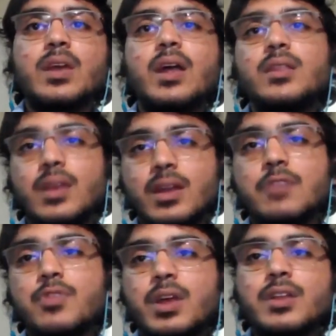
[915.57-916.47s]
and their
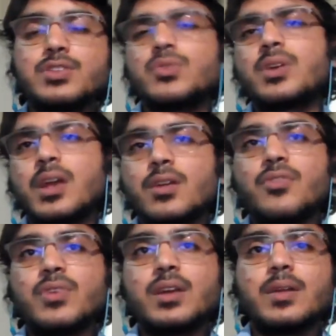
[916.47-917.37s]
advocates took care
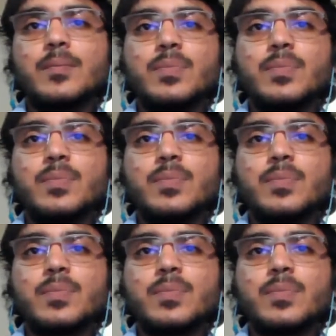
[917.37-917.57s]
of it.